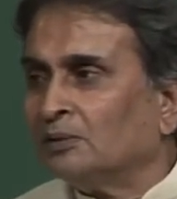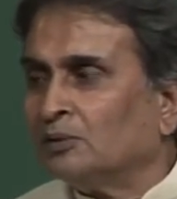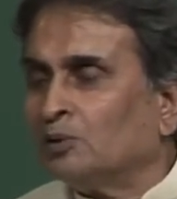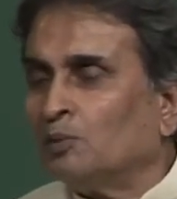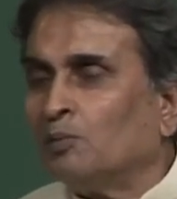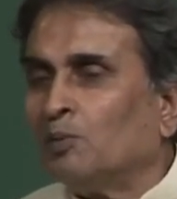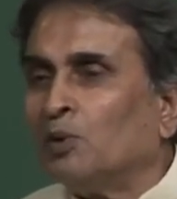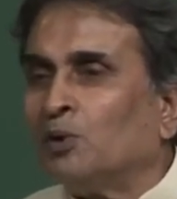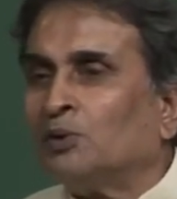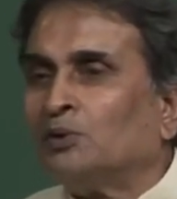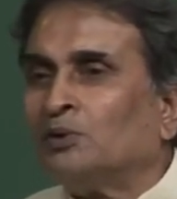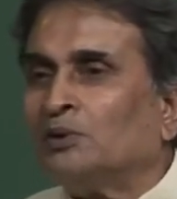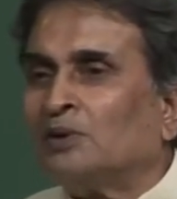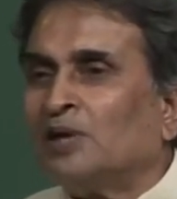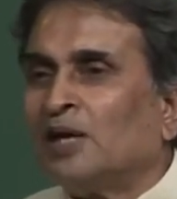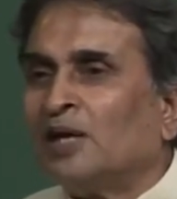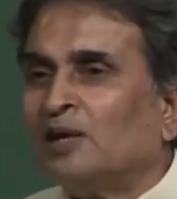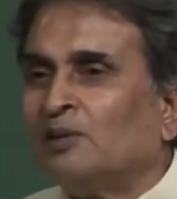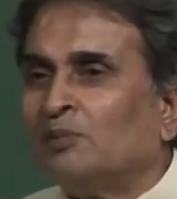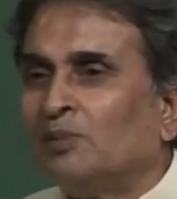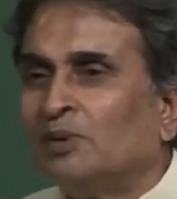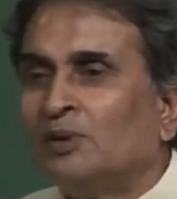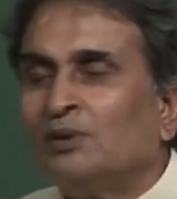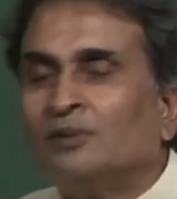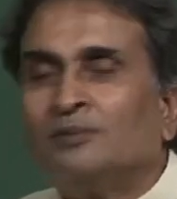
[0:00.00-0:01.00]
So, both
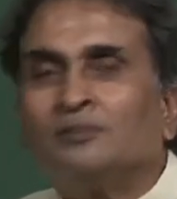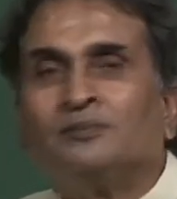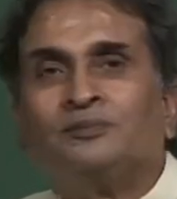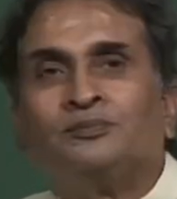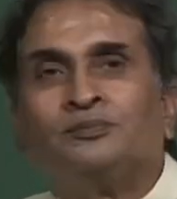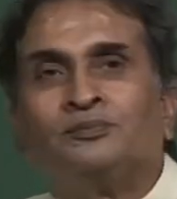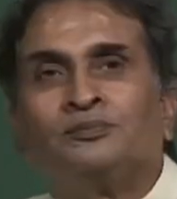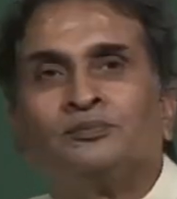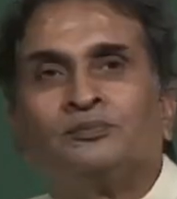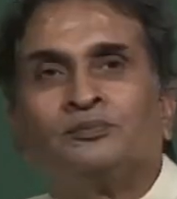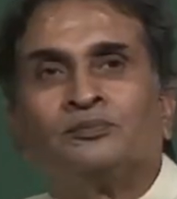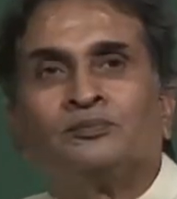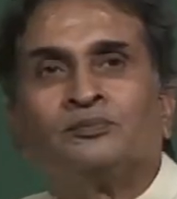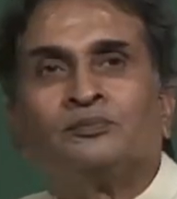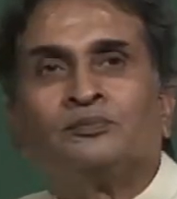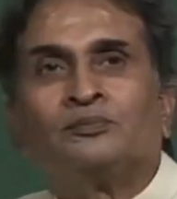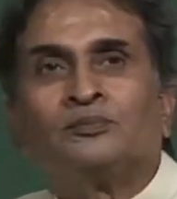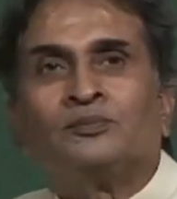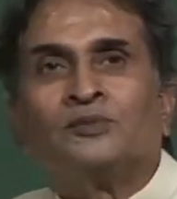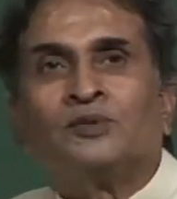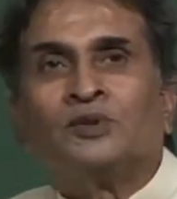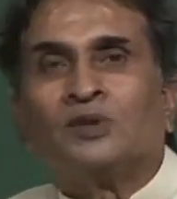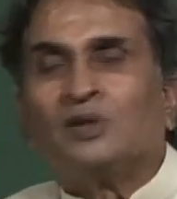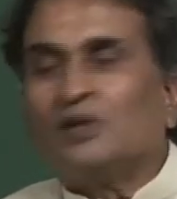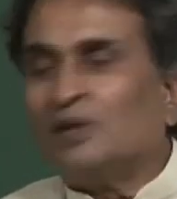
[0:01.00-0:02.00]
can be
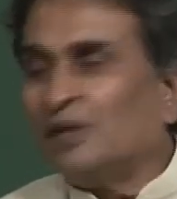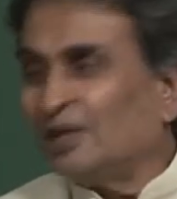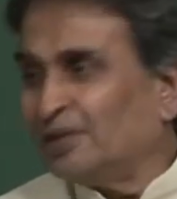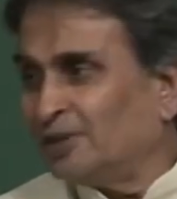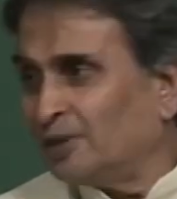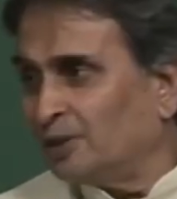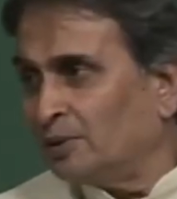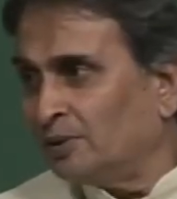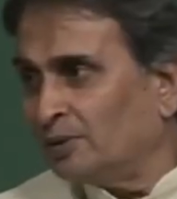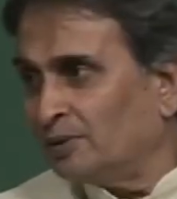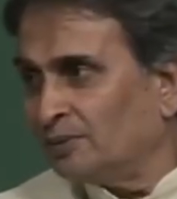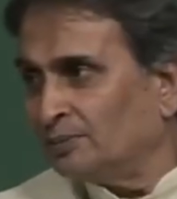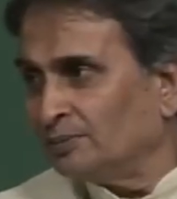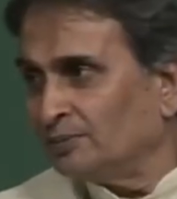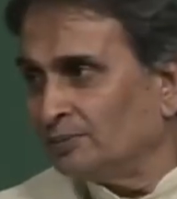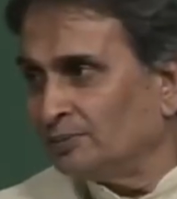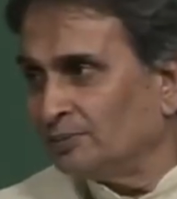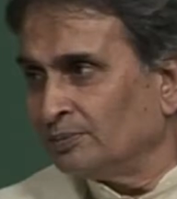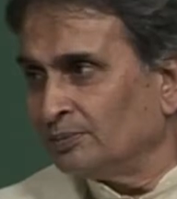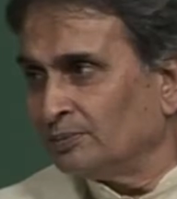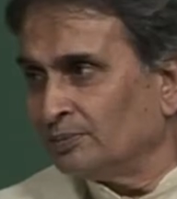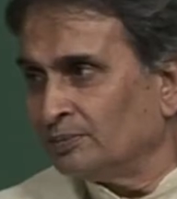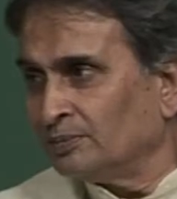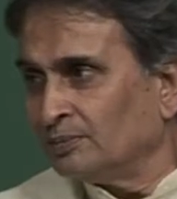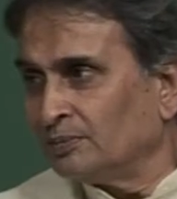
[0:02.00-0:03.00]
rigid
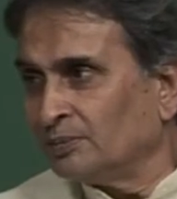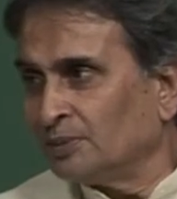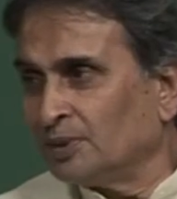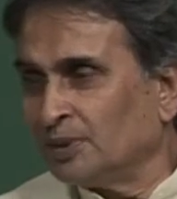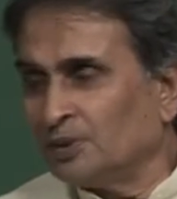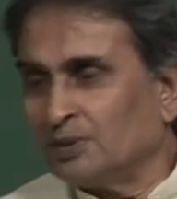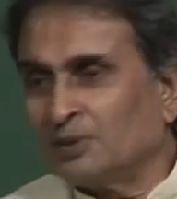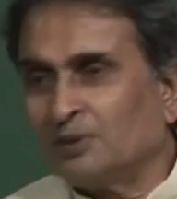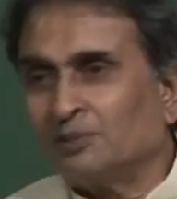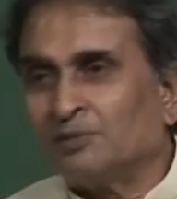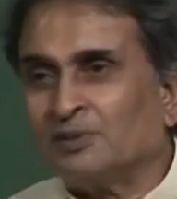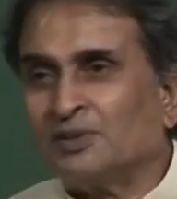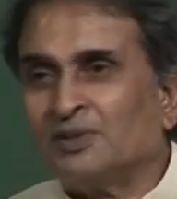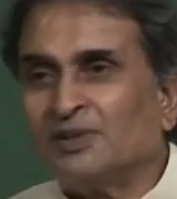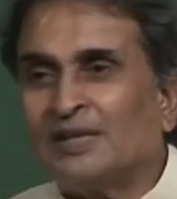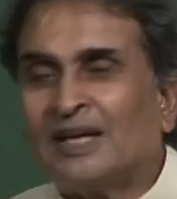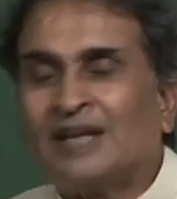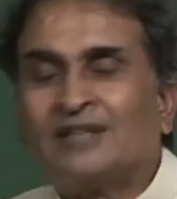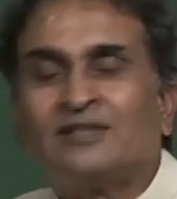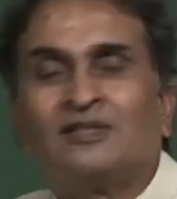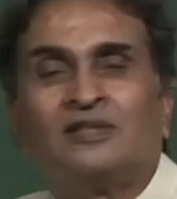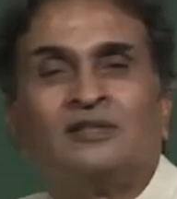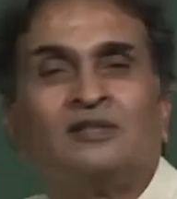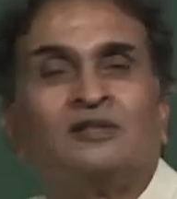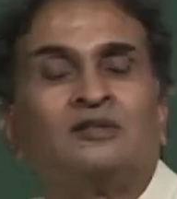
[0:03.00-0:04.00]
systems in
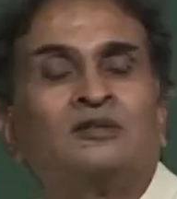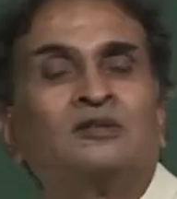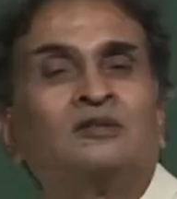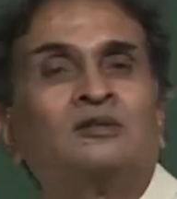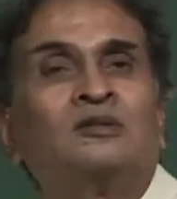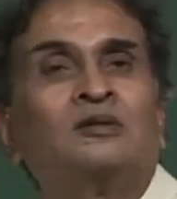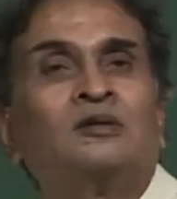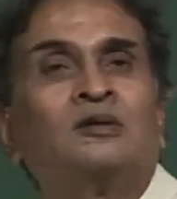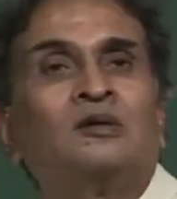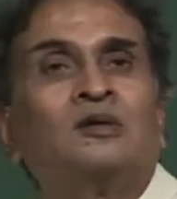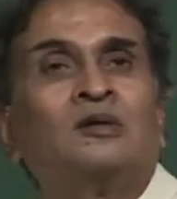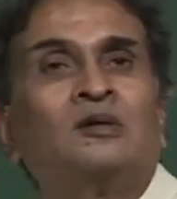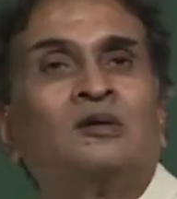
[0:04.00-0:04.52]
that sense,